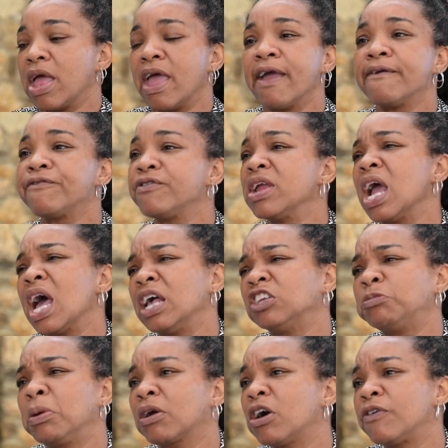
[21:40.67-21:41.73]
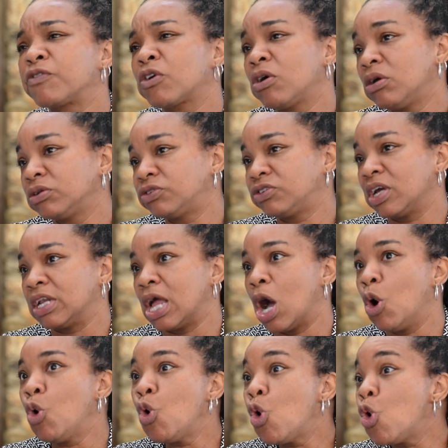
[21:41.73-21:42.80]
Every aspect of culture and
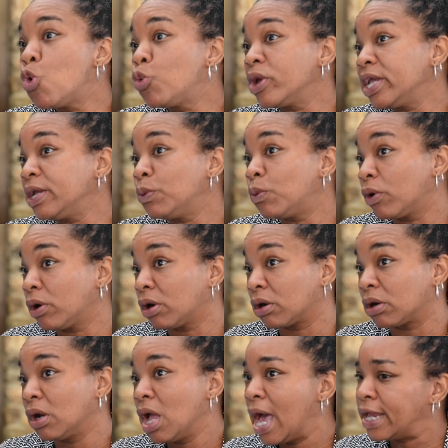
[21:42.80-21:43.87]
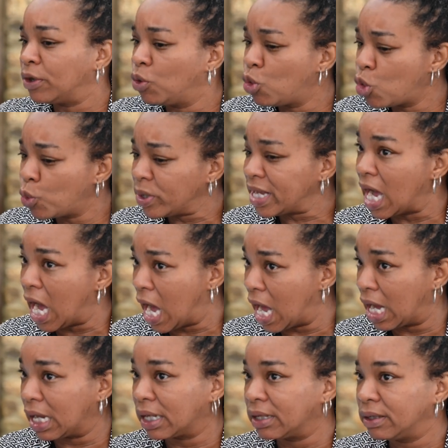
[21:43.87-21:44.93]
who we were and who we
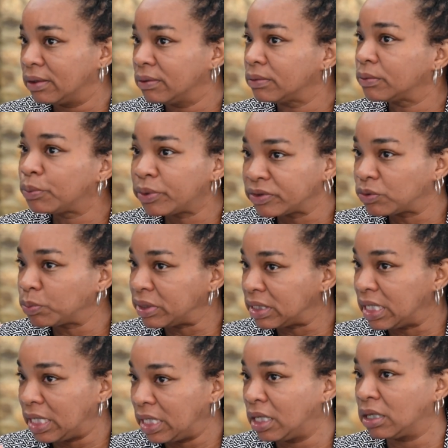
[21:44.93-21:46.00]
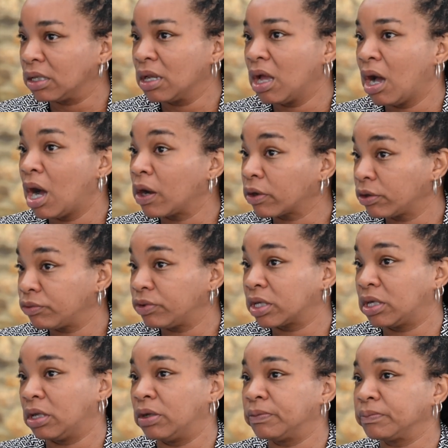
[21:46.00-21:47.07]
are was within our
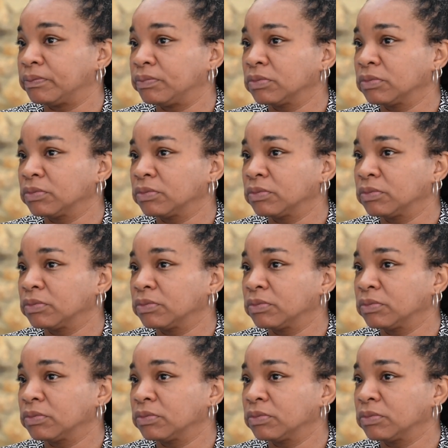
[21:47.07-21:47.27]
curriculum.